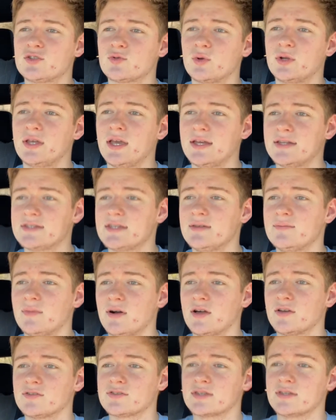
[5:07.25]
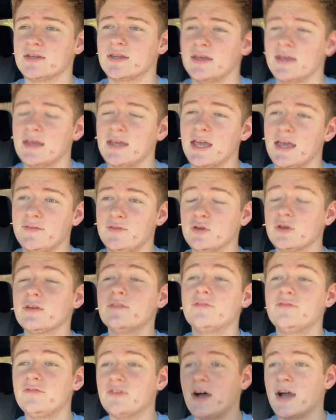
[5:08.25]
2018 models, and if you
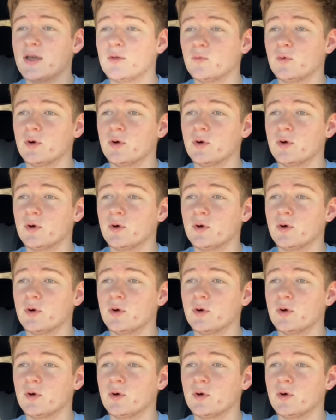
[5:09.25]
can find